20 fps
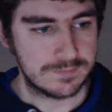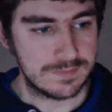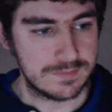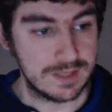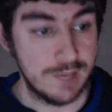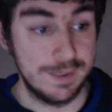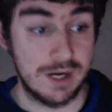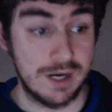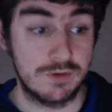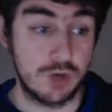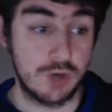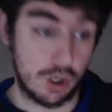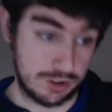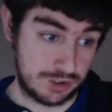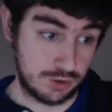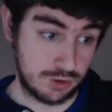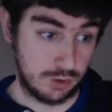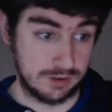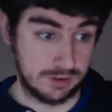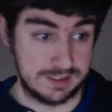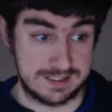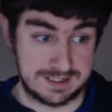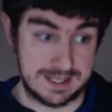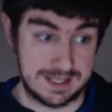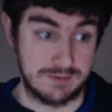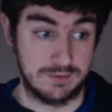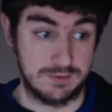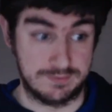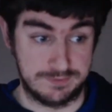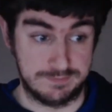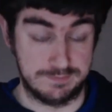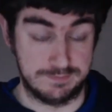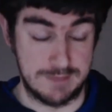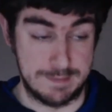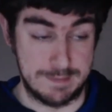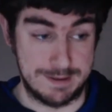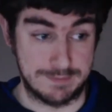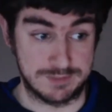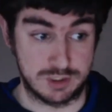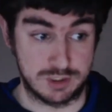I mean, I've got a short list there of
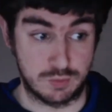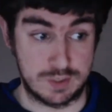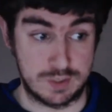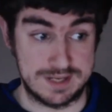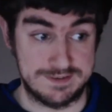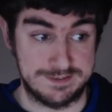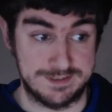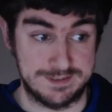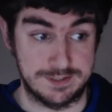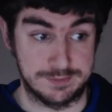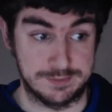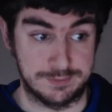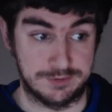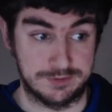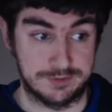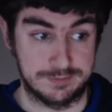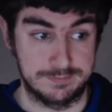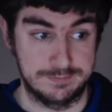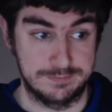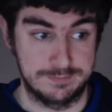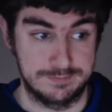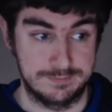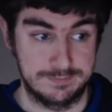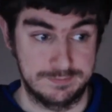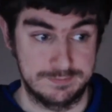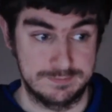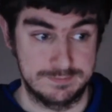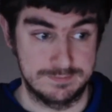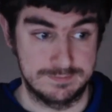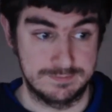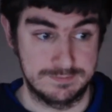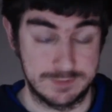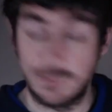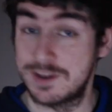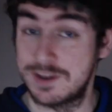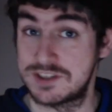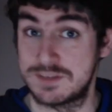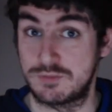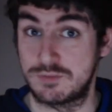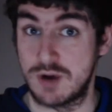about 20 films. So
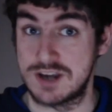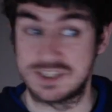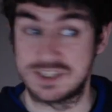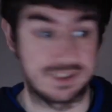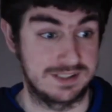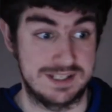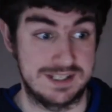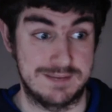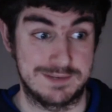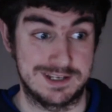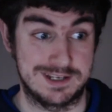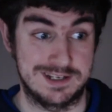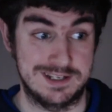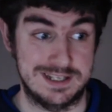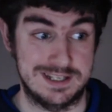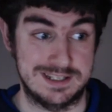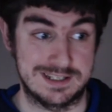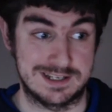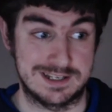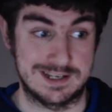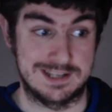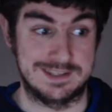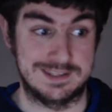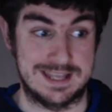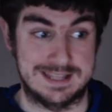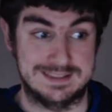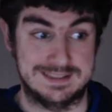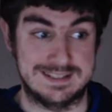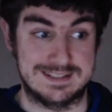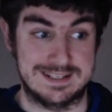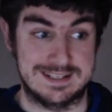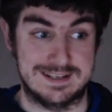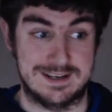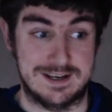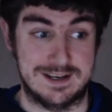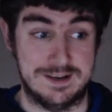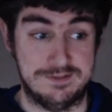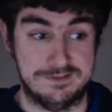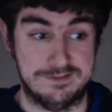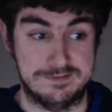unsurprisingly, I'm gonna need to cut that list in
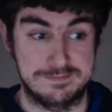half.